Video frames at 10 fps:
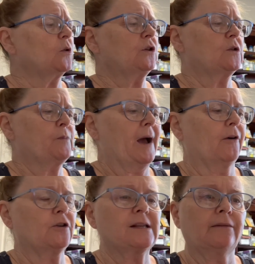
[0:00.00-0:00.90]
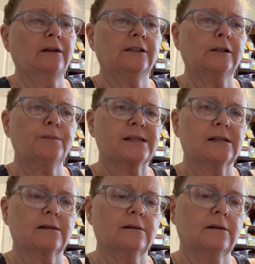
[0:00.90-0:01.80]
use powders on the
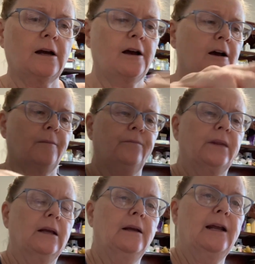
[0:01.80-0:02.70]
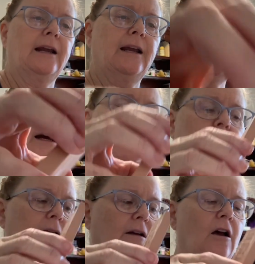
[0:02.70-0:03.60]
lips. And And
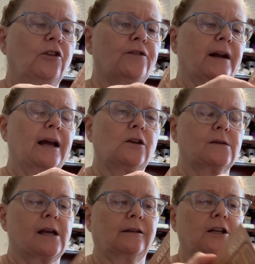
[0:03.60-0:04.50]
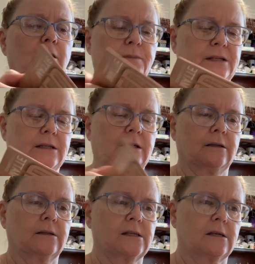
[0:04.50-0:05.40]
the color that I use on lips
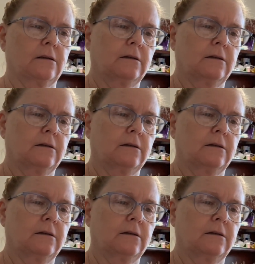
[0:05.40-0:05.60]
is,